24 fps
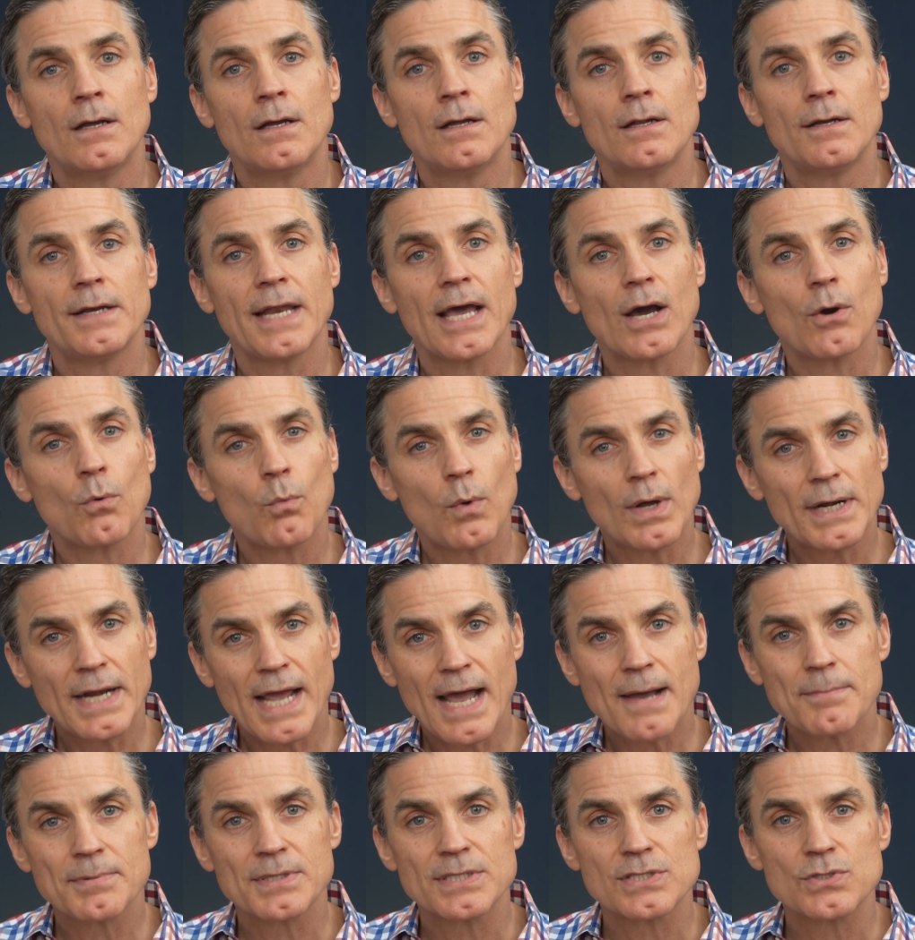Now, what
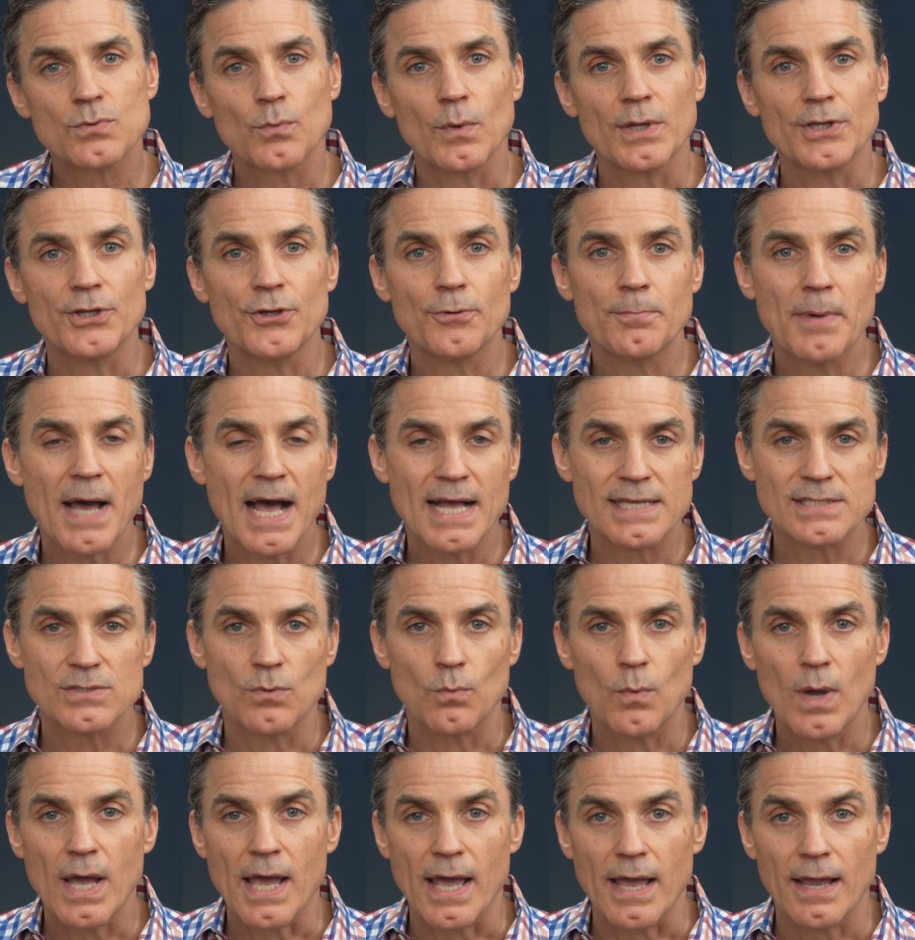happens when you pass
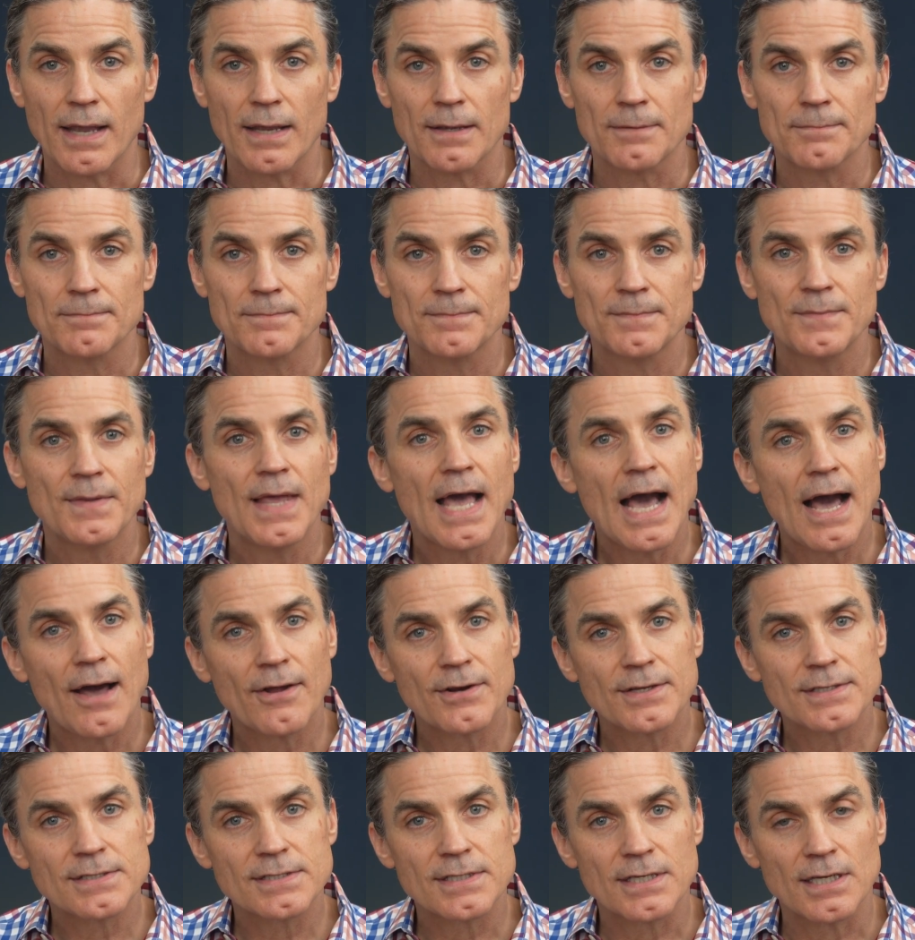away? How
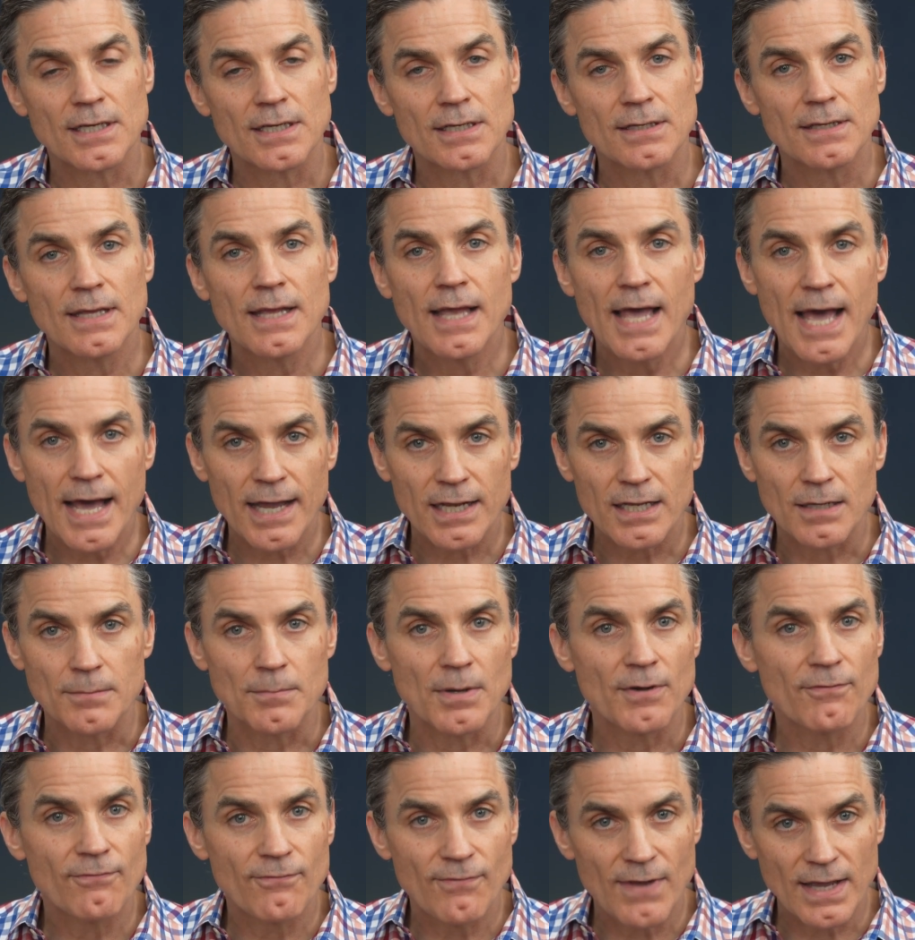does a HECM
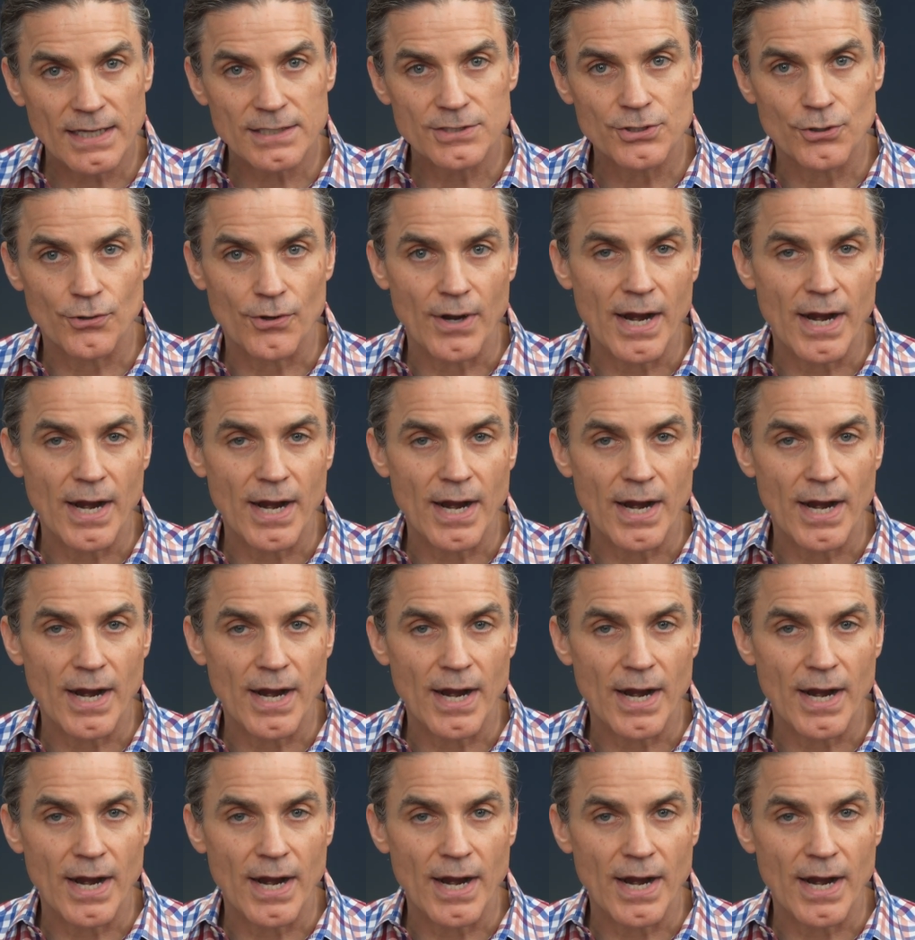affect your